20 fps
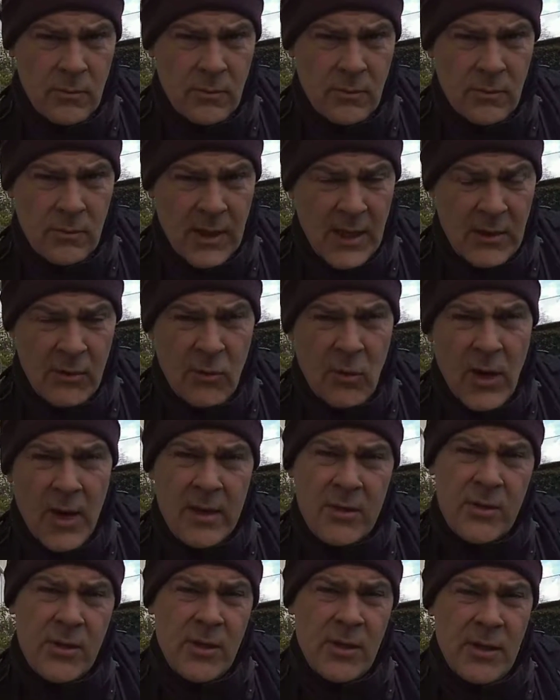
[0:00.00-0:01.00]
than you
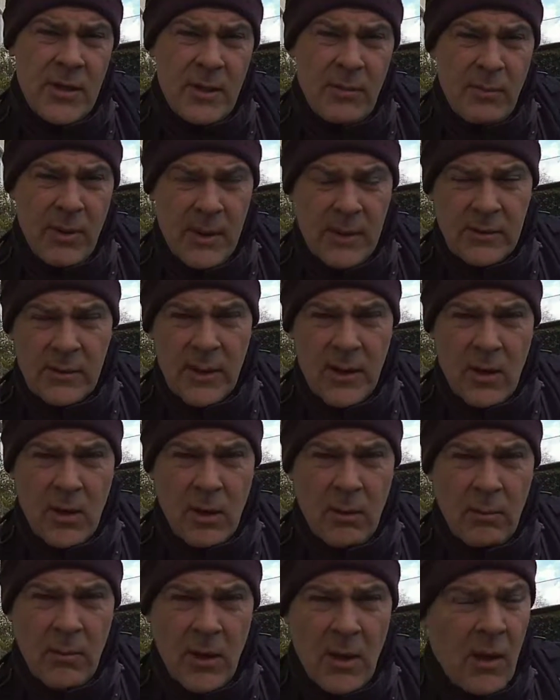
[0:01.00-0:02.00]
actually are building
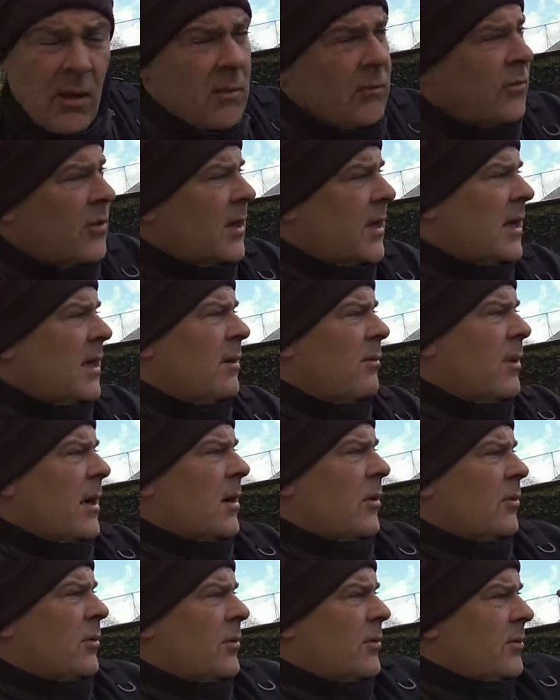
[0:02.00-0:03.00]
up. Forget
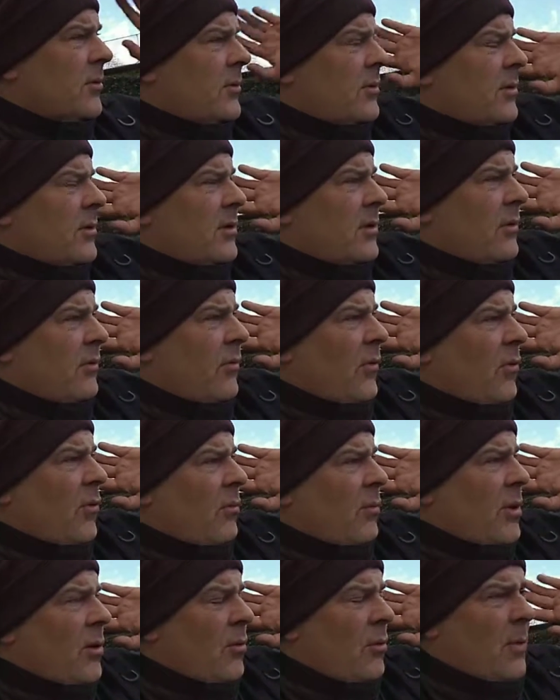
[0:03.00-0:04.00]
about the
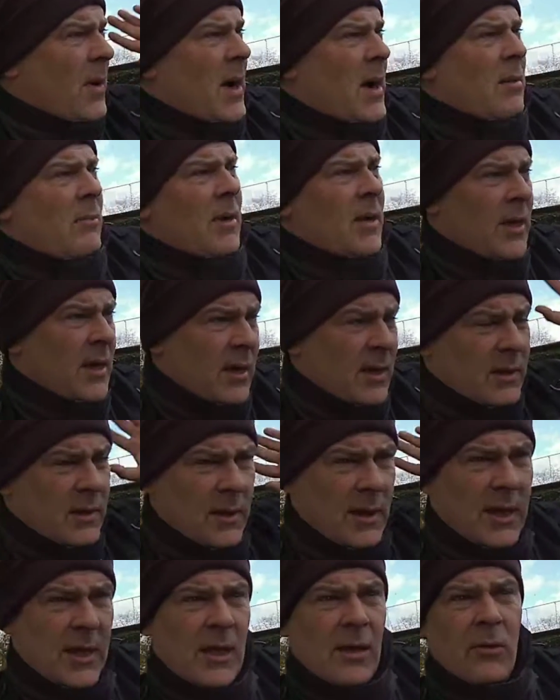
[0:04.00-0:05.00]
former Obama,
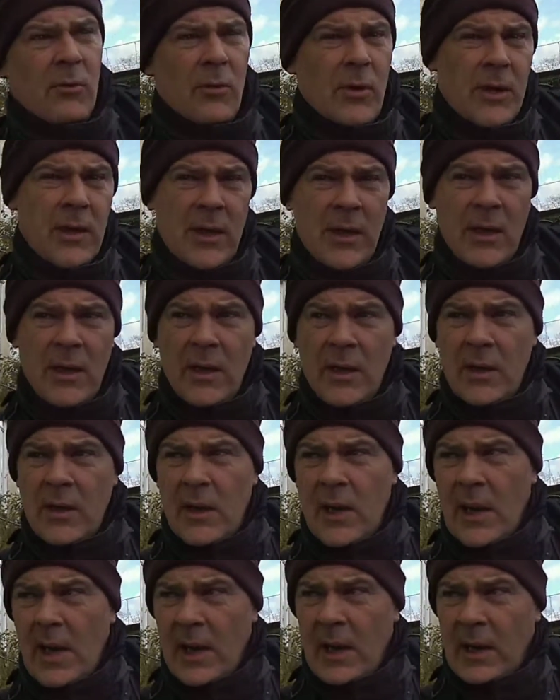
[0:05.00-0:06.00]
Hillary
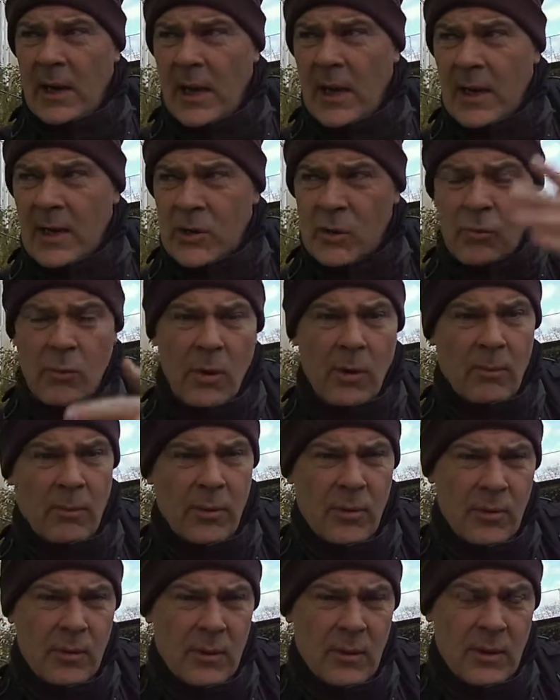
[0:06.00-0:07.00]
and Trump.
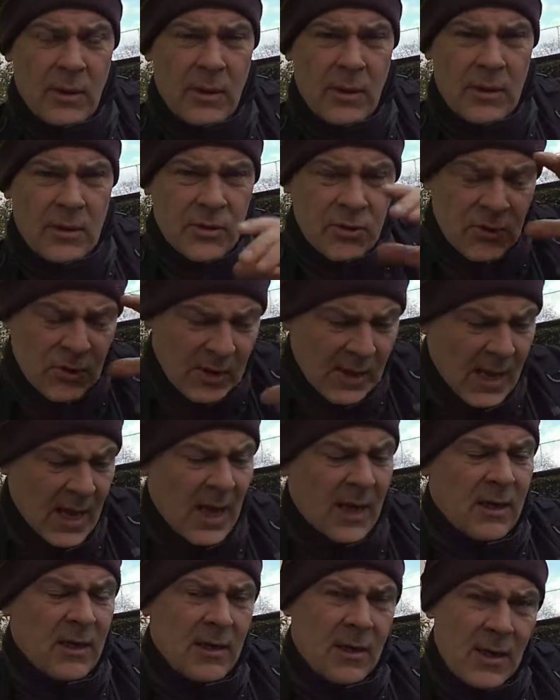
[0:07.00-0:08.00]

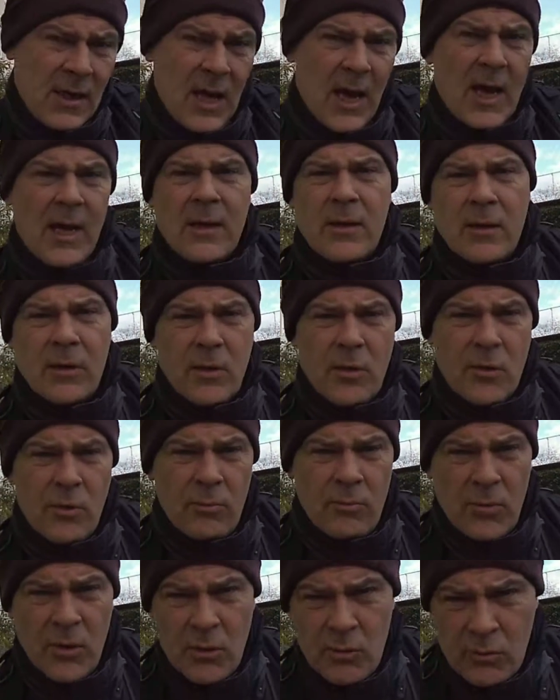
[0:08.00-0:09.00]
Stand like a
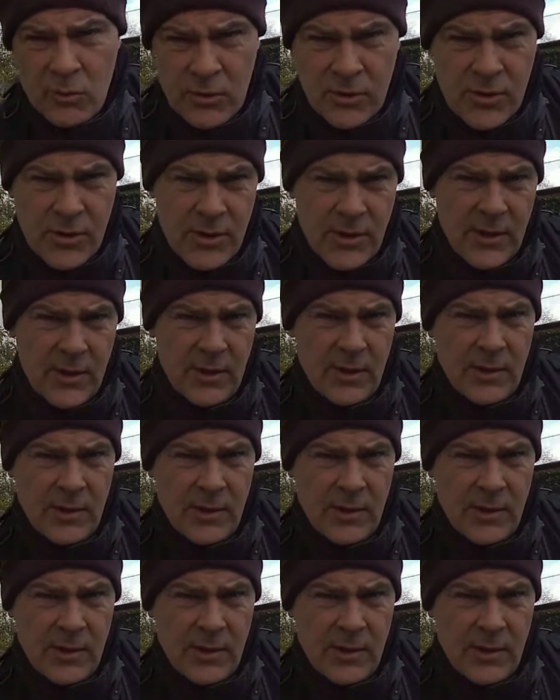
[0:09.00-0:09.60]
community.